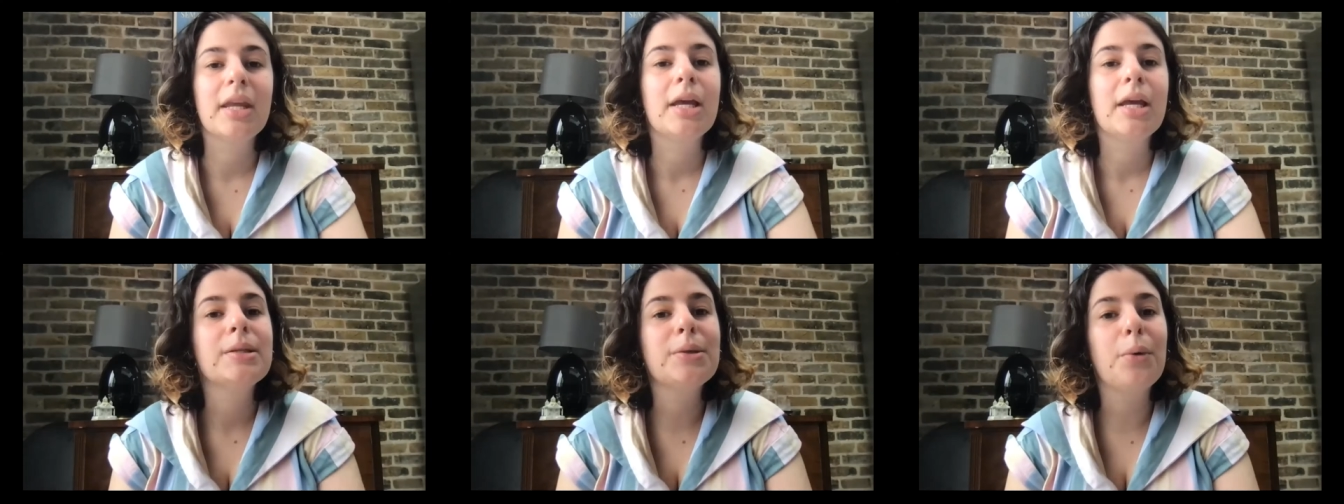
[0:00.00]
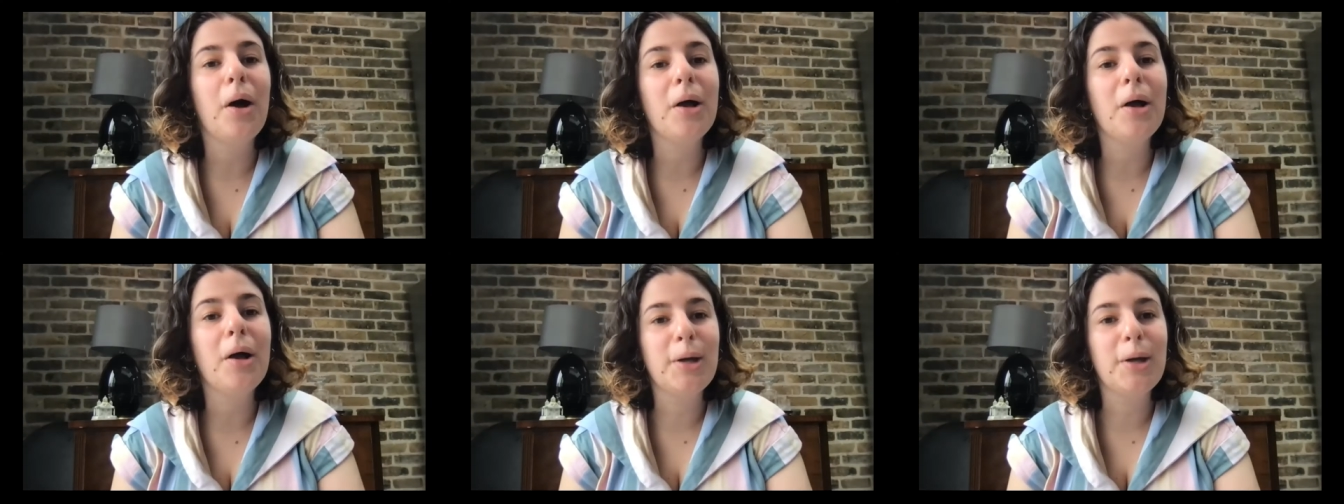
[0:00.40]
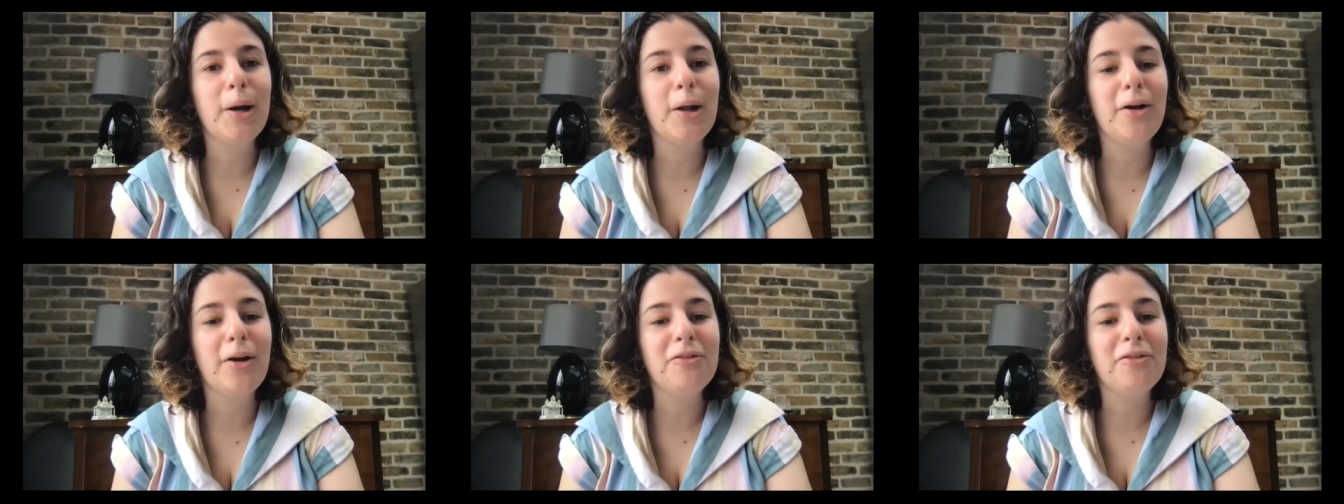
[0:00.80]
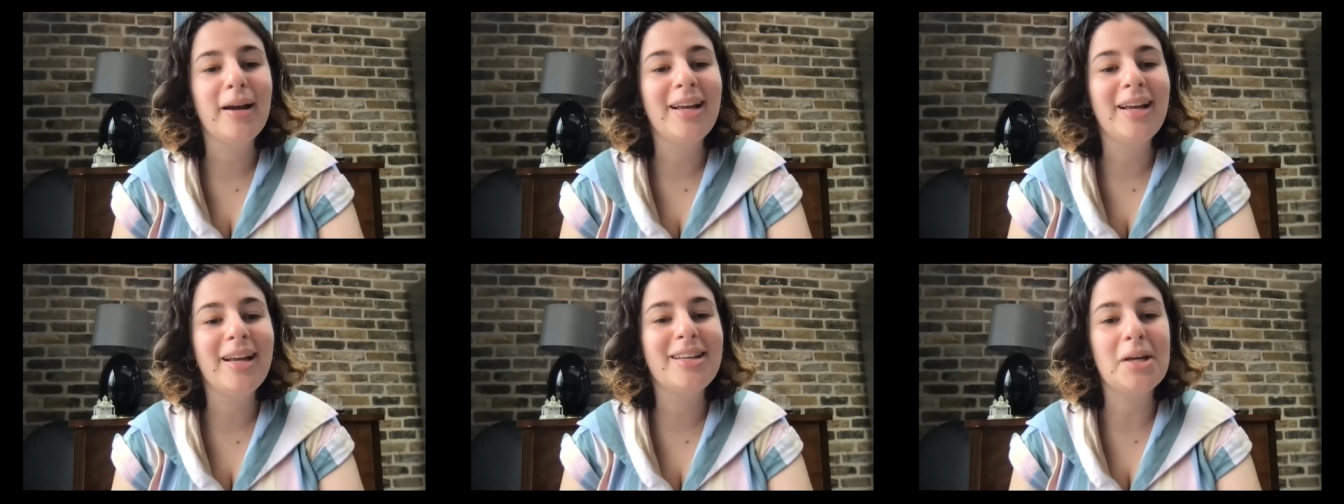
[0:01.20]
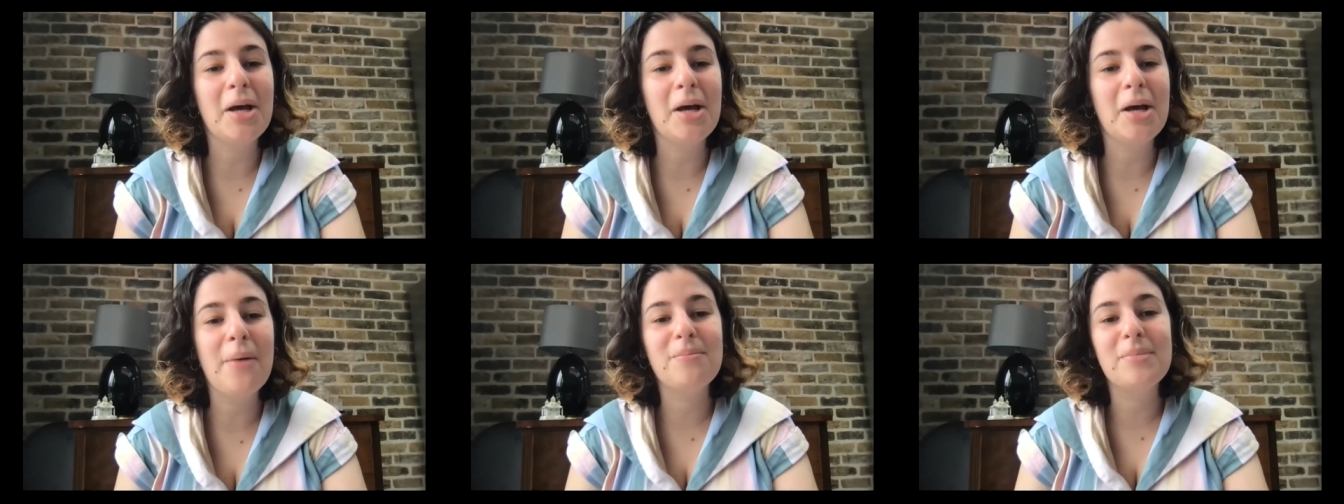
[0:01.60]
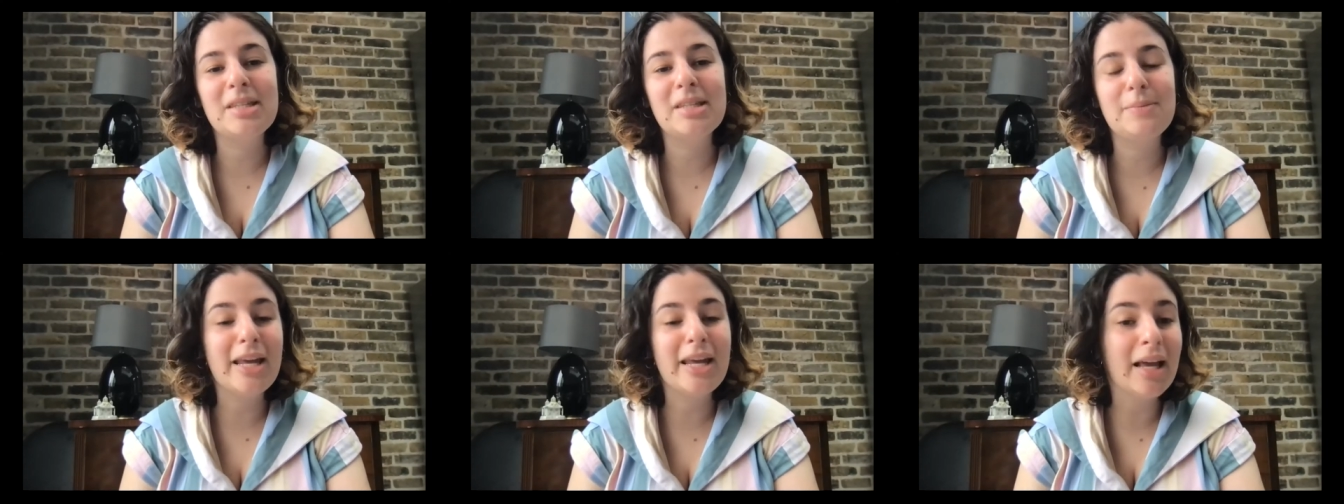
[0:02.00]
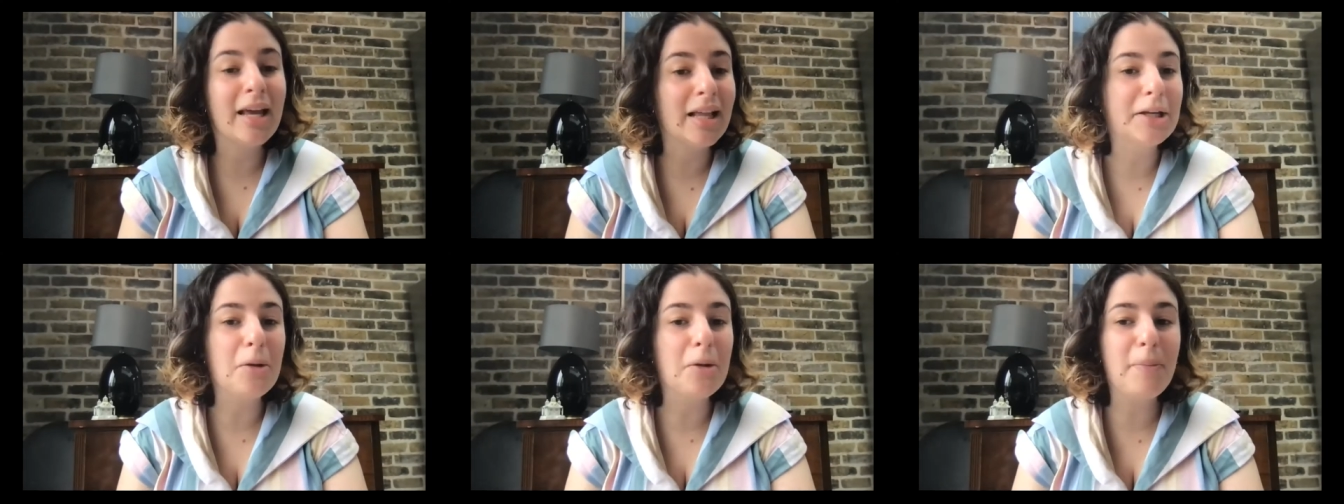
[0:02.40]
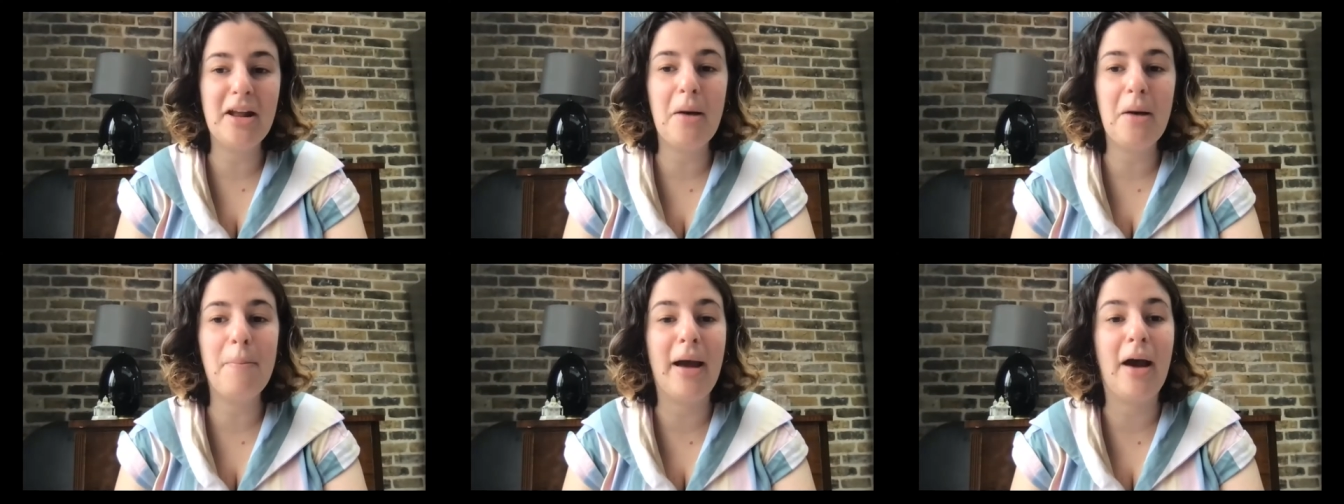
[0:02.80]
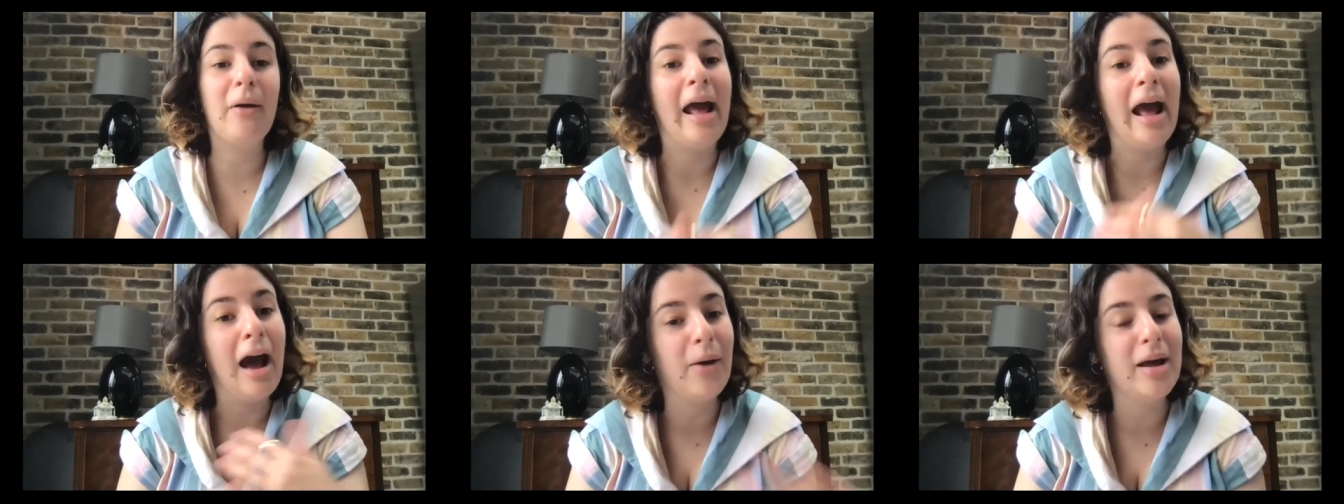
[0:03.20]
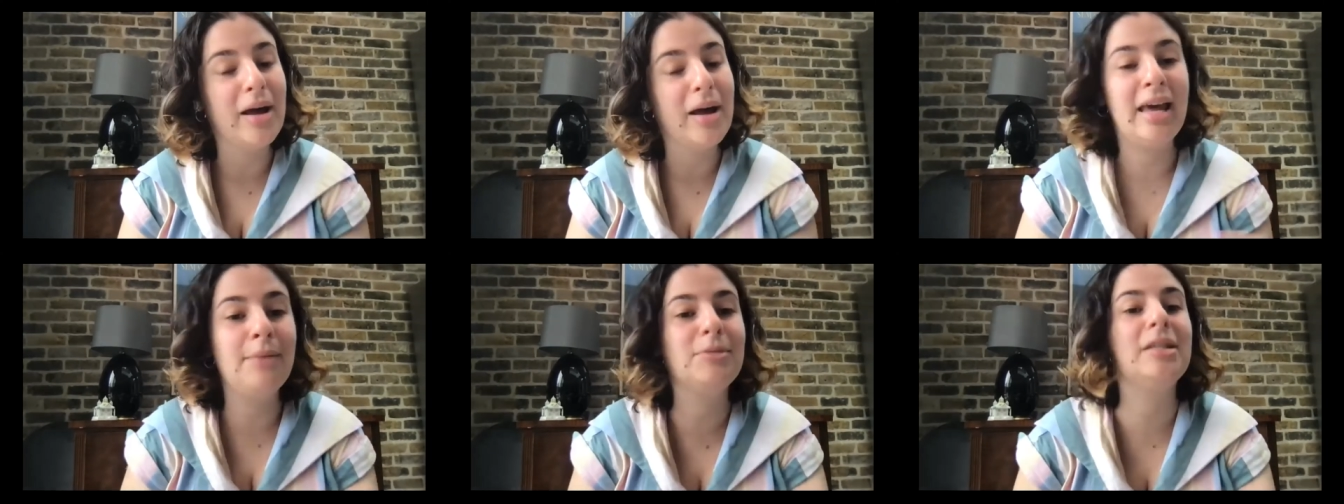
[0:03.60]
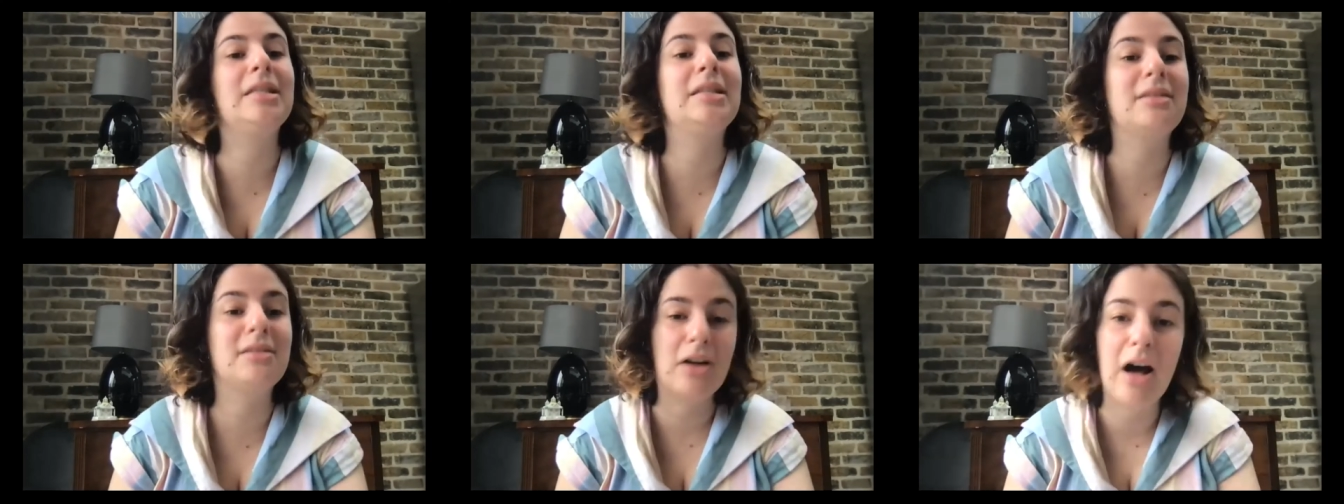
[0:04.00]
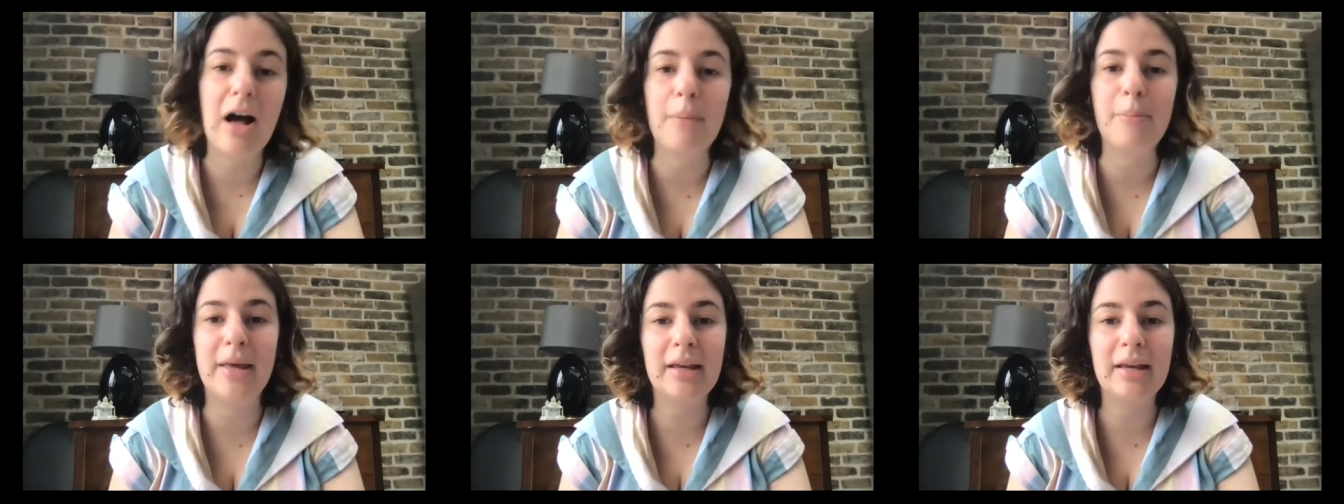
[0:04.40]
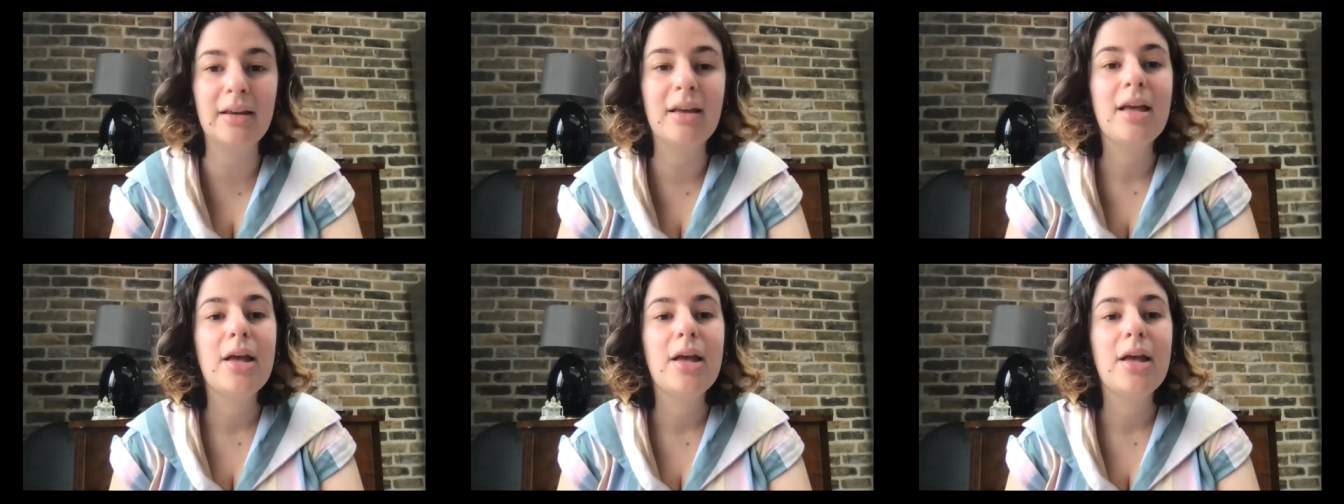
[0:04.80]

So I'll start off by um, speaking a little bit about how I came to this topic.